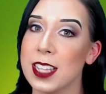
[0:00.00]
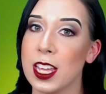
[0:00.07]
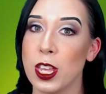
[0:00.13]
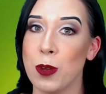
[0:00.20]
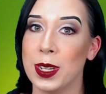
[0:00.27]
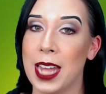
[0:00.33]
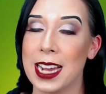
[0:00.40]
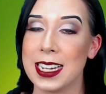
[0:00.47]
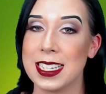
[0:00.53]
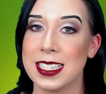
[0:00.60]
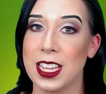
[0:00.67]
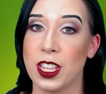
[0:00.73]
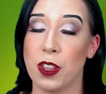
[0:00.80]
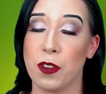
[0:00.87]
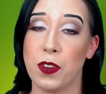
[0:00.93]
that you would like to
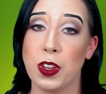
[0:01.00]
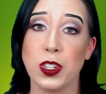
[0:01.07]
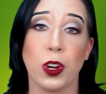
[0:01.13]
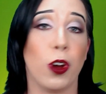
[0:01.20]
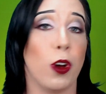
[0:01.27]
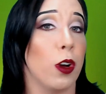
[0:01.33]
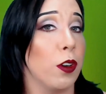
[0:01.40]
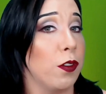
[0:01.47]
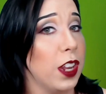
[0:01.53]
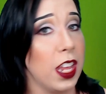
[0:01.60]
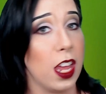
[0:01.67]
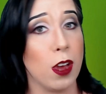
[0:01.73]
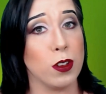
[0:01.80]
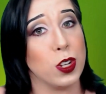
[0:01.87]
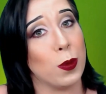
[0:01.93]
see in the future or
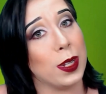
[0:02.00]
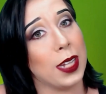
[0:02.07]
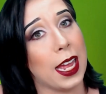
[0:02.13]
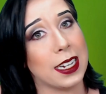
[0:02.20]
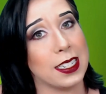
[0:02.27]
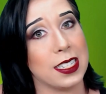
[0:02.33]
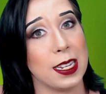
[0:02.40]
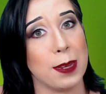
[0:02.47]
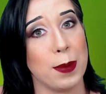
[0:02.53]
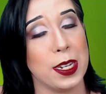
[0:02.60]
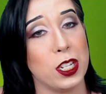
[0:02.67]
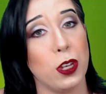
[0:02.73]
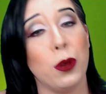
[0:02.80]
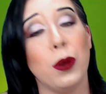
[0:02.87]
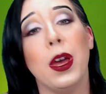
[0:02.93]
videos you would like to see me
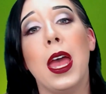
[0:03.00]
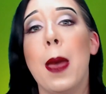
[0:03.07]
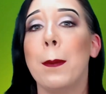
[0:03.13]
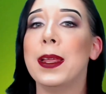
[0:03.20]
do,